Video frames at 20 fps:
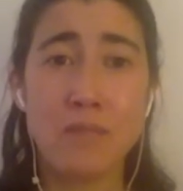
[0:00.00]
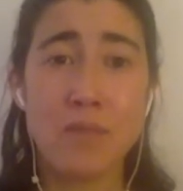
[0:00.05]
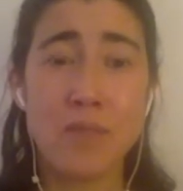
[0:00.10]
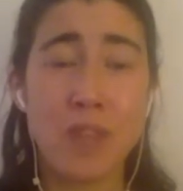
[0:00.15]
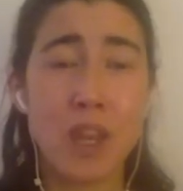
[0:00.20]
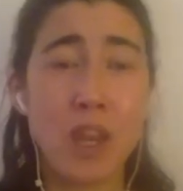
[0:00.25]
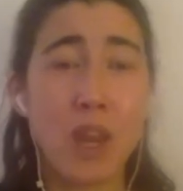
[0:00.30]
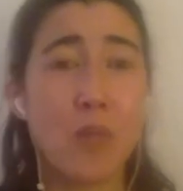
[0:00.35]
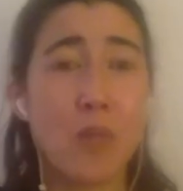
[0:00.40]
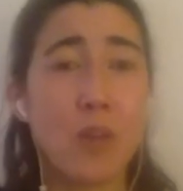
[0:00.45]

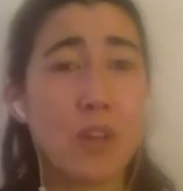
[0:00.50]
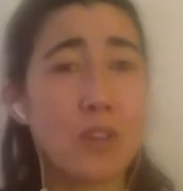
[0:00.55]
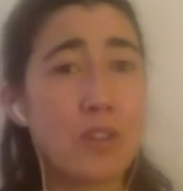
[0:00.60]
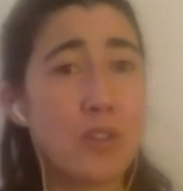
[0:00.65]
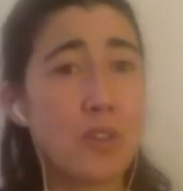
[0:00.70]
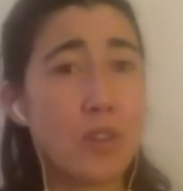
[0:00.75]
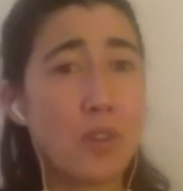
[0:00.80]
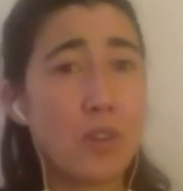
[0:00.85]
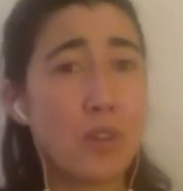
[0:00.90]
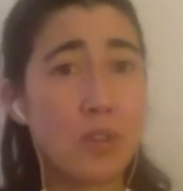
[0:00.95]
Then I want
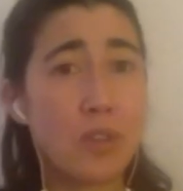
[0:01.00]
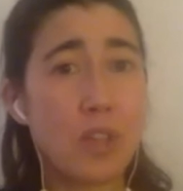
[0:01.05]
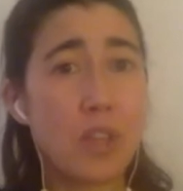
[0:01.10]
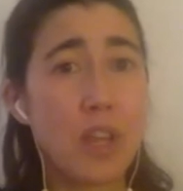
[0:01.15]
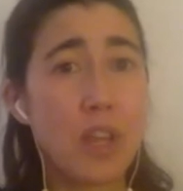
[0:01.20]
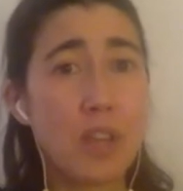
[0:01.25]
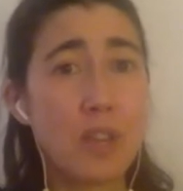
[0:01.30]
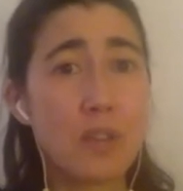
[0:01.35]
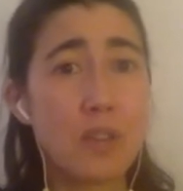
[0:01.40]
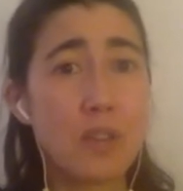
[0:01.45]
you to go to the
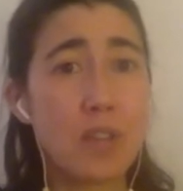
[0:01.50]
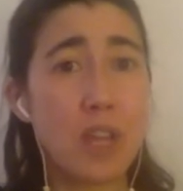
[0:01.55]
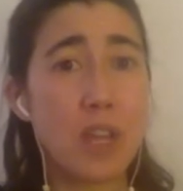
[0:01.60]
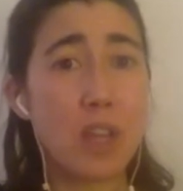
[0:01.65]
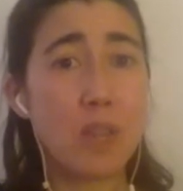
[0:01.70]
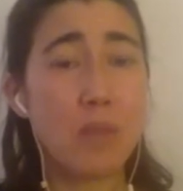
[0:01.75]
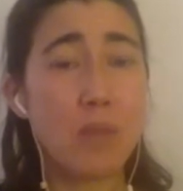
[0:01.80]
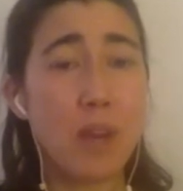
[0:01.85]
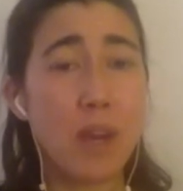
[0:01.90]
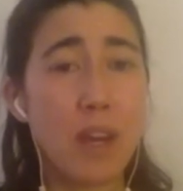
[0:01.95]
other side of
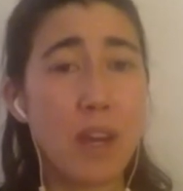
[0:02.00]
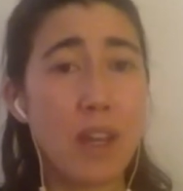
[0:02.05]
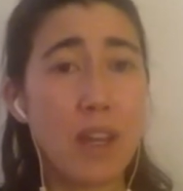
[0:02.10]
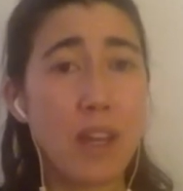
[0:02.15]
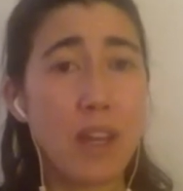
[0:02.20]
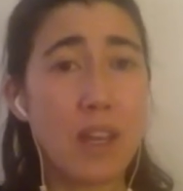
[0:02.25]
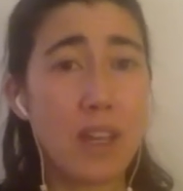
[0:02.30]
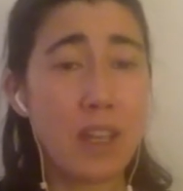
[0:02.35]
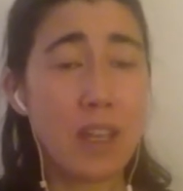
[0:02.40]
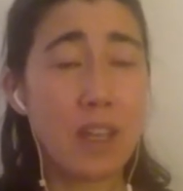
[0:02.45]
the body
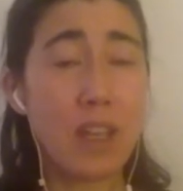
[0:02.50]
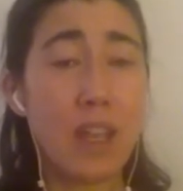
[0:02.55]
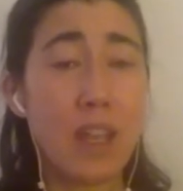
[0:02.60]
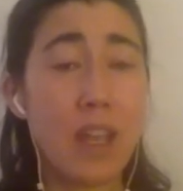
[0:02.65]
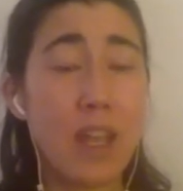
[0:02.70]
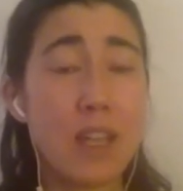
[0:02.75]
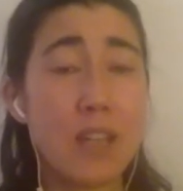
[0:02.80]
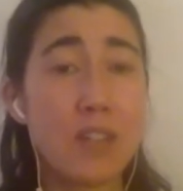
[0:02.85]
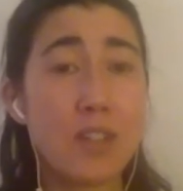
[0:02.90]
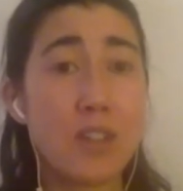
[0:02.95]
and
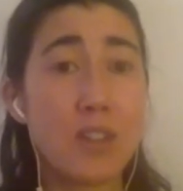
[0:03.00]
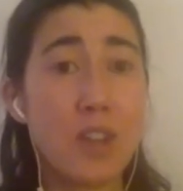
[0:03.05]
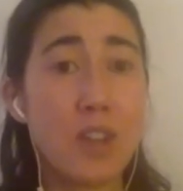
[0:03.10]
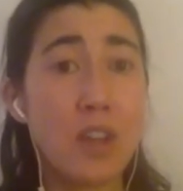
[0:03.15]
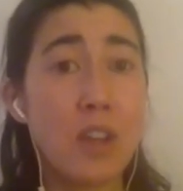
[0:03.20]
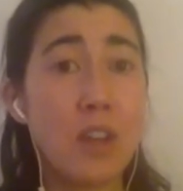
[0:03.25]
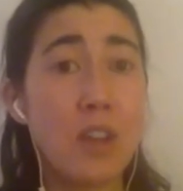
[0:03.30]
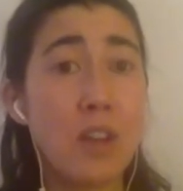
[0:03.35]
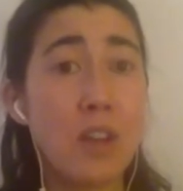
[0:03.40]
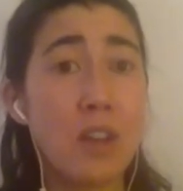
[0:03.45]
engage
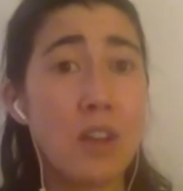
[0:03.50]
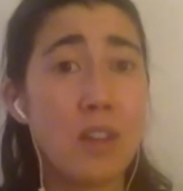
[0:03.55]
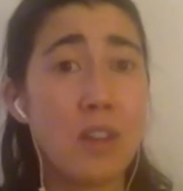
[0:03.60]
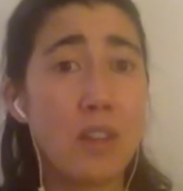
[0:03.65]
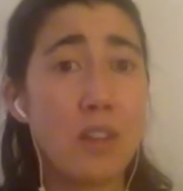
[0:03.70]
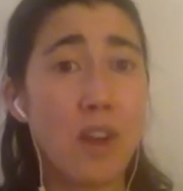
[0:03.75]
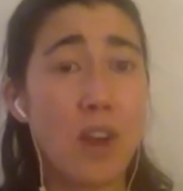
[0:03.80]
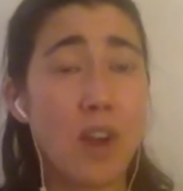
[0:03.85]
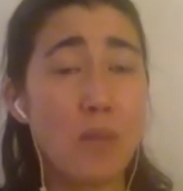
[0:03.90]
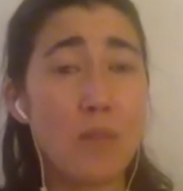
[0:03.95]

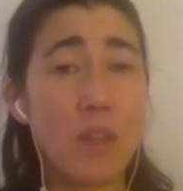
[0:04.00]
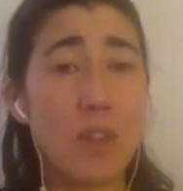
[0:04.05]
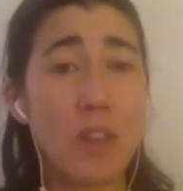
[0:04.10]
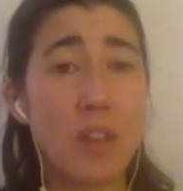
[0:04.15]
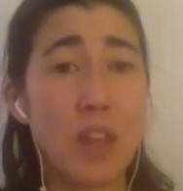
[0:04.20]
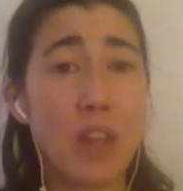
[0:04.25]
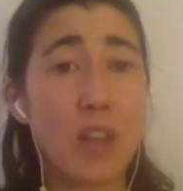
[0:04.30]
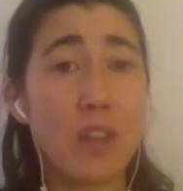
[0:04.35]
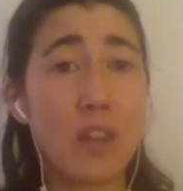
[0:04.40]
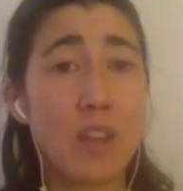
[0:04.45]
the arm and the
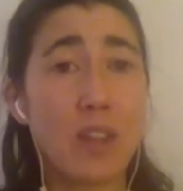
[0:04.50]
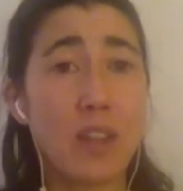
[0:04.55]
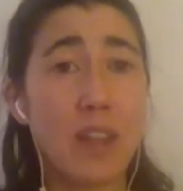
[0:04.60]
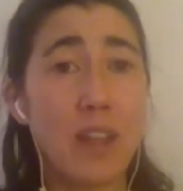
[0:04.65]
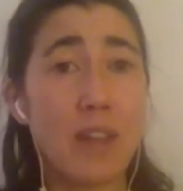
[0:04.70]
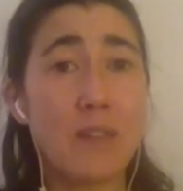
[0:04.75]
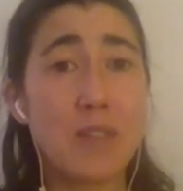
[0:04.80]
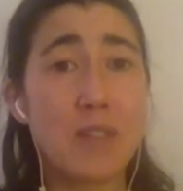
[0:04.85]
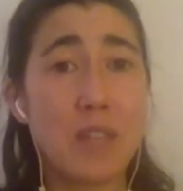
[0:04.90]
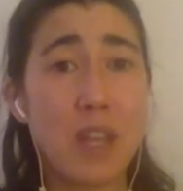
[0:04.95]
leg on the
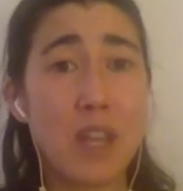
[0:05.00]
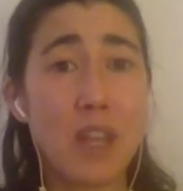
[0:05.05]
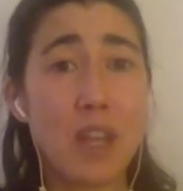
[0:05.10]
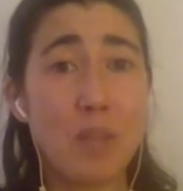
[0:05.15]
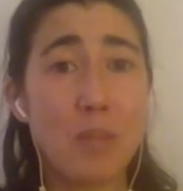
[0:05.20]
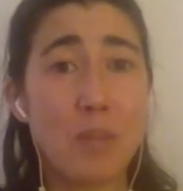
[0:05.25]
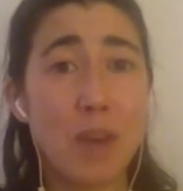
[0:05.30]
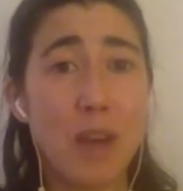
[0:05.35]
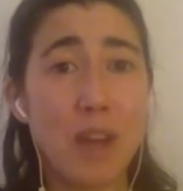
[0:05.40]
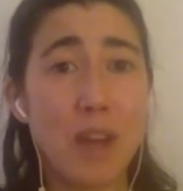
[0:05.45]
left side of the
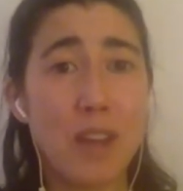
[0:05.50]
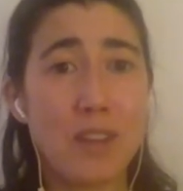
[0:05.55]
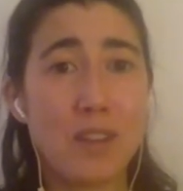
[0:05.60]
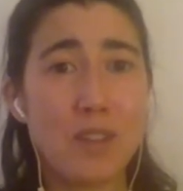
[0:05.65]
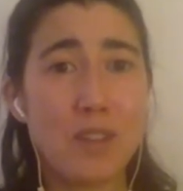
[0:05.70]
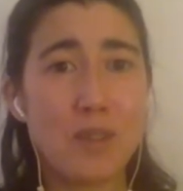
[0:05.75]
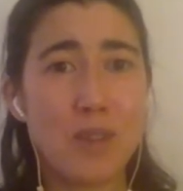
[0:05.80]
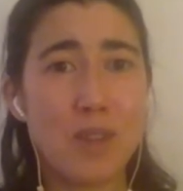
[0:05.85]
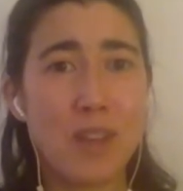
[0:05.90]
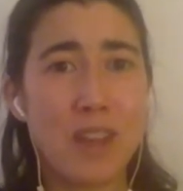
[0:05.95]
body as
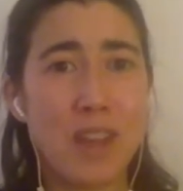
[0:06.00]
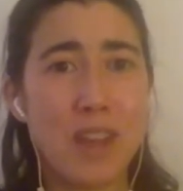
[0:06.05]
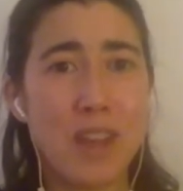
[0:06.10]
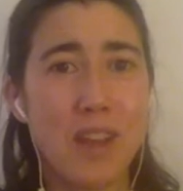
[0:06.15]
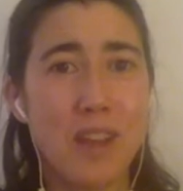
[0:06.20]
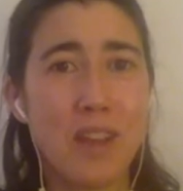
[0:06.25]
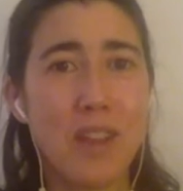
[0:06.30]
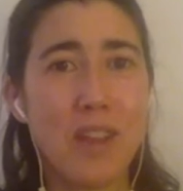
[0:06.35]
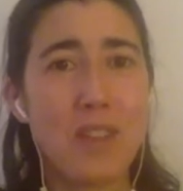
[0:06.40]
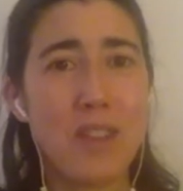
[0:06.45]
you
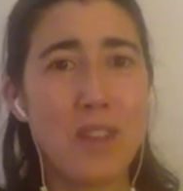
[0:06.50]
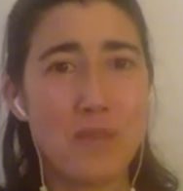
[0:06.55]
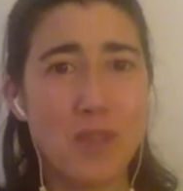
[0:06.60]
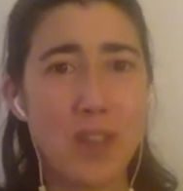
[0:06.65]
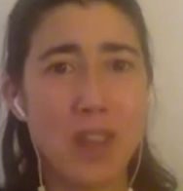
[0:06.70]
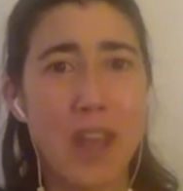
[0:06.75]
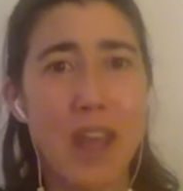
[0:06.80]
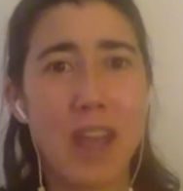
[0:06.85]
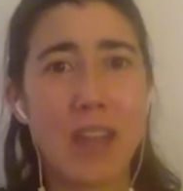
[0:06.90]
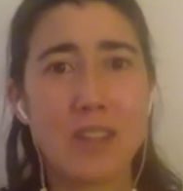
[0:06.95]
inhale, and then
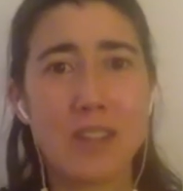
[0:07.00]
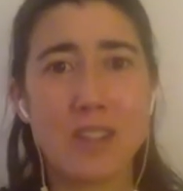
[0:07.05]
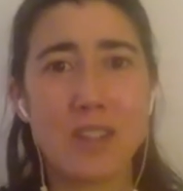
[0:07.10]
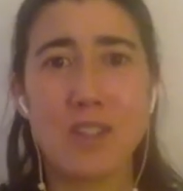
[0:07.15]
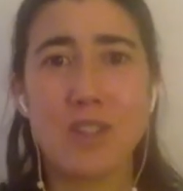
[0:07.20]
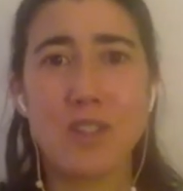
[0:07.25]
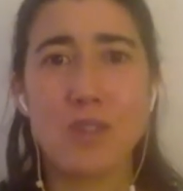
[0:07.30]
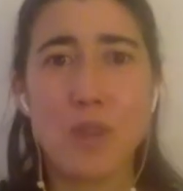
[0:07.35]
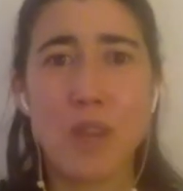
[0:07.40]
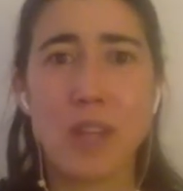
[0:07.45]
relax it
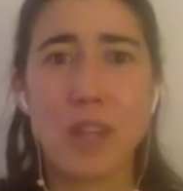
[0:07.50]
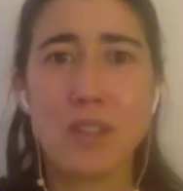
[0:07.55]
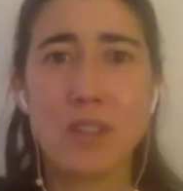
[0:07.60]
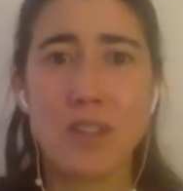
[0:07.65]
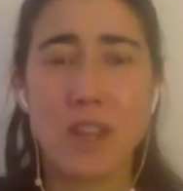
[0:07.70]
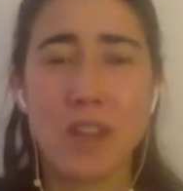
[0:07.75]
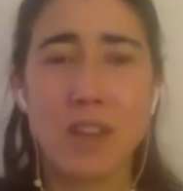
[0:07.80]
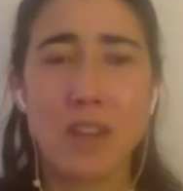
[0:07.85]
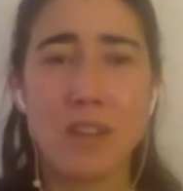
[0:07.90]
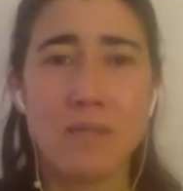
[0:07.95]
as you
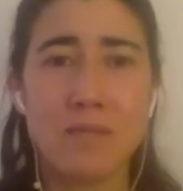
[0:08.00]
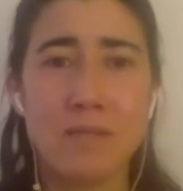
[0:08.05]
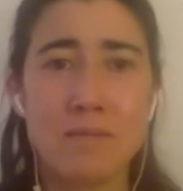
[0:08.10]
exhale.